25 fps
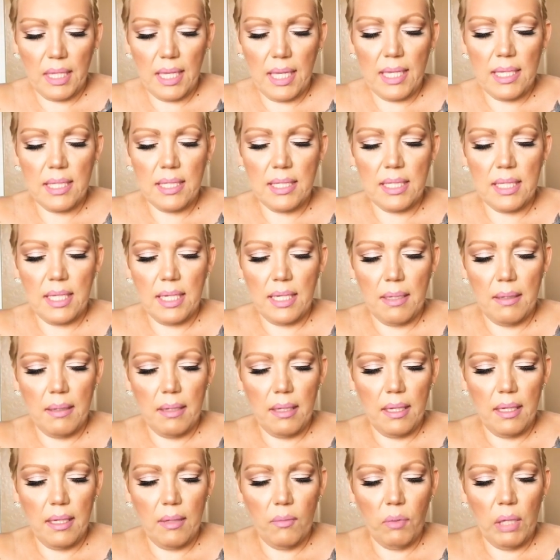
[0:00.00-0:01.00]
Is
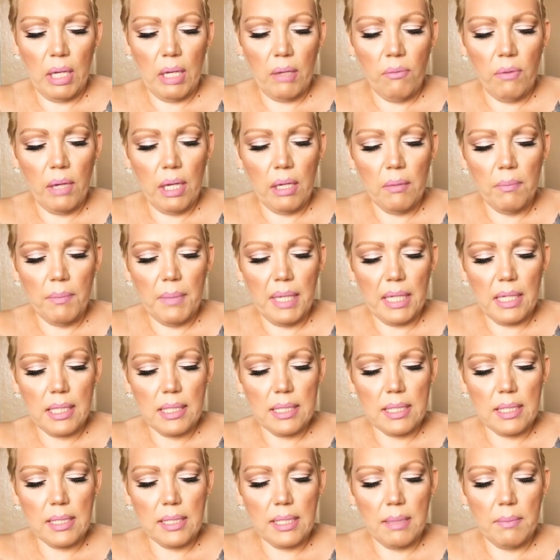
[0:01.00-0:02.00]
the Wet n Wild Mega
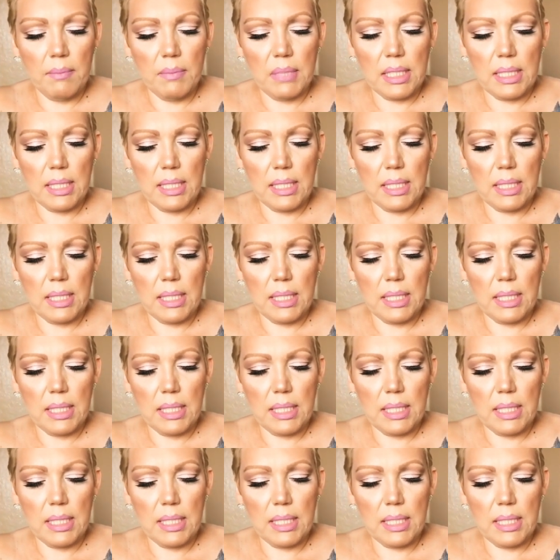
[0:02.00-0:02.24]
Slim